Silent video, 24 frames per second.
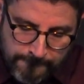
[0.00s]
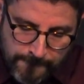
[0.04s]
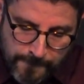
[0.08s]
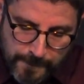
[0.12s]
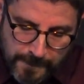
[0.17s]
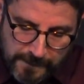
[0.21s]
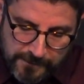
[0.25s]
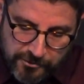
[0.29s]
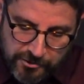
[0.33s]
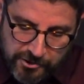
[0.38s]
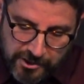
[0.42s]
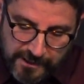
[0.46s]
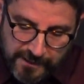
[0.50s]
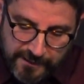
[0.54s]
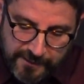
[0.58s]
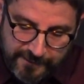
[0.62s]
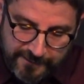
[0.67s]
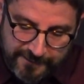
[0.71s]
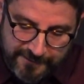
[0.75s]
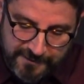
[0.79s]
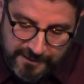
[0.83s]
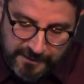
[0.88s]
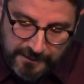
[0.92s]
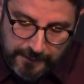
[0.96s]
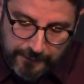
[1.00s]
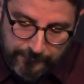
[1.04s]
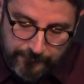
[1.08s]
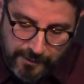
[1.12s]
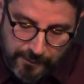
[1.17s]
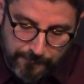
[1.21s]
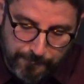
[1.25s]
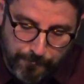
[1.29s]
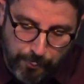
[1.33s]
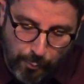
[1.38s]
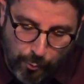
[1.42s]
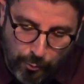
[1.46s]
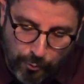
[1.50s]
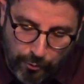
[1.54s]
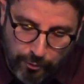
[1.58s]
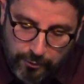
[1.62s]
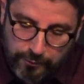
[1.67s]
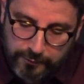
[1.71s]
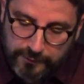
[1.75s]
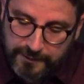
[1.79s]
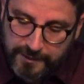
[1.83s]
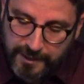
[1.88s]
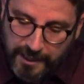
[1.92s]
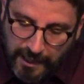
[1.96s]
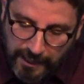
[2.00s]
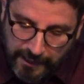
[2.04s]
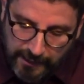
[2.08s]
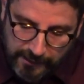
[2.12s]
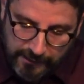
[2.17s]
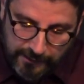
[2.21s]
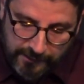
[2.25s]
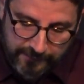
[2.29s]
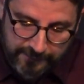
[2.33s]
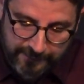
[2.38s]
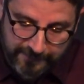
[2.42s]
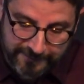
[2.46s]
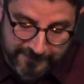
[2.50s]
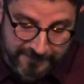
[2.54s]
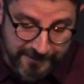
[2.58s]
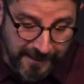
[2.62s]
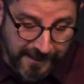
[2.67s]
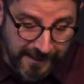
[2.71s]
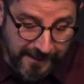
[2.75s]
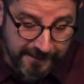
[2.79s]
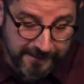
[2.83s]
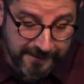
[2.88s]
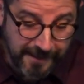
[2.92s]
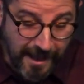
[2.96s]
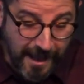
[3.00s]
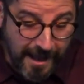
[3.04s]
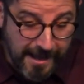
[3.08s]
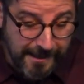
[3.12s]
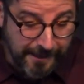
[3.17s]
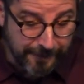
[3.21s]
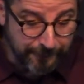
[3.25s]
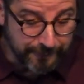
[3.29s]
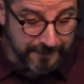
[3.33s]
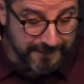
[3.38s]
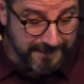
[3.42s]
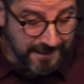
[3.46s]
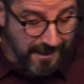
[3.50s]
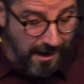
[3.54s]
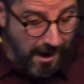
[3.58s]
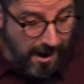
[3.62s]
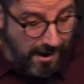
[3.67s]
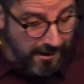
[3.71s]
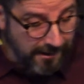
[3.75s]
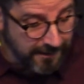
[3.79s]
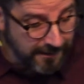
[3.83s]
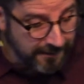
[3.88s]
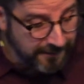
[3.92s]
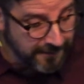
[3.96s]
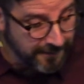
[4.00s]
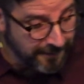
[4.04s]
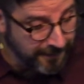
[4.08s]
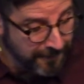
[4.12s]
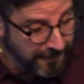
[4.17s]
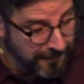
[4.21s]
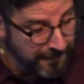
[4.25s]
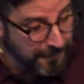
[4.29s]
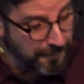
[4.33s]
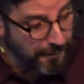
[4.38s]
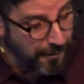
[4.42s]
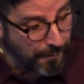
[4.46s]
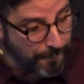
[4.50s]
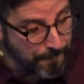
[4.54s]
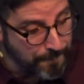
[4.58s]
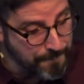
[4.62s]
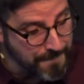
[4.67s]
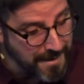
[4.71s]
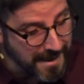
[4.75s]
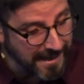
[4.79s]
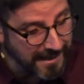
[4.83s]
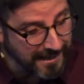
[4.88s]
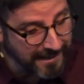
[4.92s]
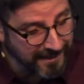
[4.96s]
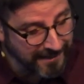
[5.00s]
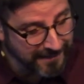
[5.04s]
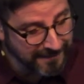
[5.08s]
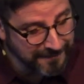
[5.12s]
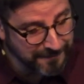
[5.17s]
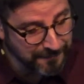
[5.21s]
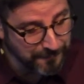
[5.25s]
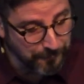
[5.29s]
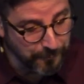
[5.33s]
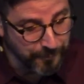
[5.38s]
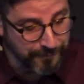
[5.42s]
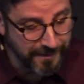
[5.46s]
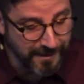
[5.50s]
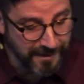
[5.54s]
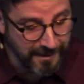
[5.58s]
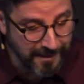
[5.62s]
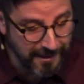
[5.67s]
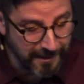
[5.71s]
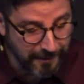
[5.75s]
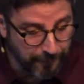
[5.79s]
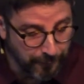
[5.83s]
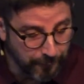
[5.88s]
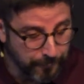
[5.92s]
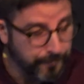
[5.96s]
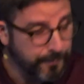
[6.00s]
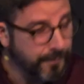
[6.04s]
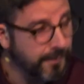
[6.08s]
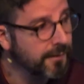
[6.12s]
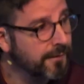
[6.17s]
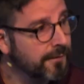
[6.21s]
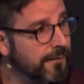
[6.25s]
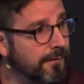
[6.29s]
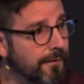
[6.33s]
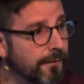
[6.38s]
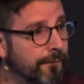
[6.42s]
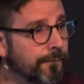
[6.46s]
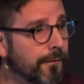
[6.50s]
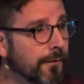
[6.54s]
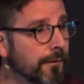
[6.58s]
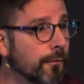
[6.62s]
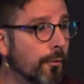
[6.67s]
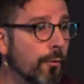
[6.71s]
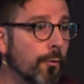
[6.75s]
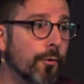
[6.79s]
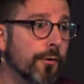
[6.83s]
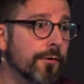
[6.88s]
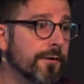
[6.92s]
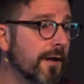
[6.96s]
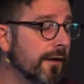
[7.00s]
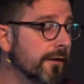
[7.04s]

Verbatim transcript: and she conceived and bore Cain, saying, I have gotten a man with the help of the Lord.